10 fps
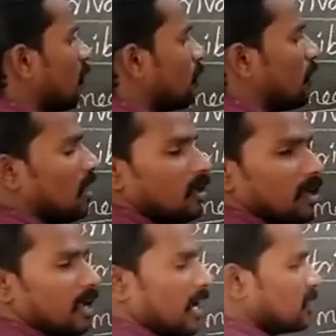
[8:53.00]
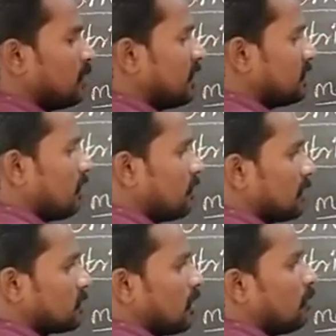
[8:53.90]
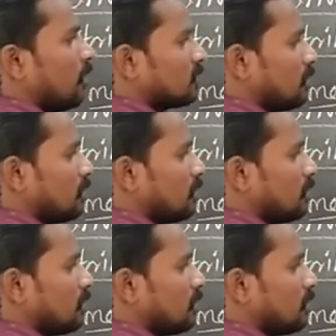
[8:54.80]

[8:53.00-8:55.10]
formula. Expectation of x formula.